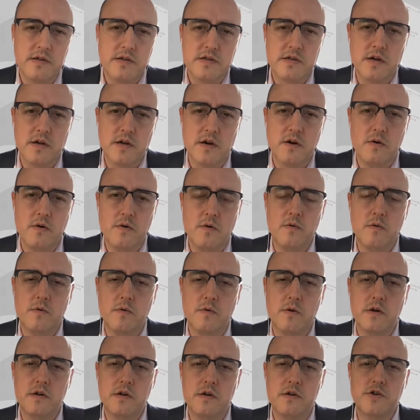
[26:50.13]

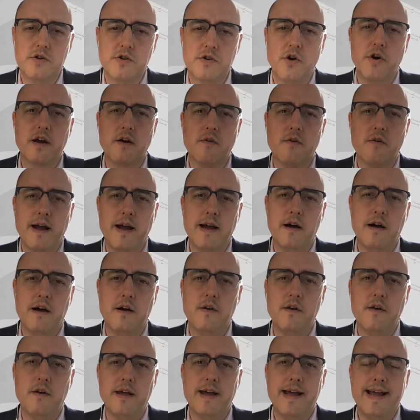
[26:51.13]
So turning
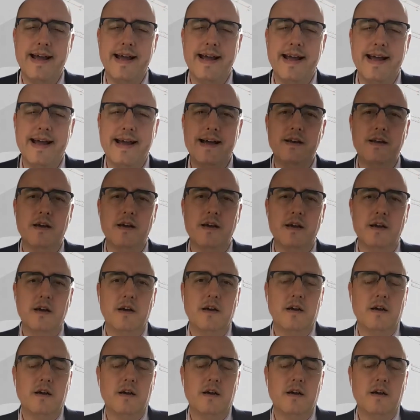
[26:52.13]
around and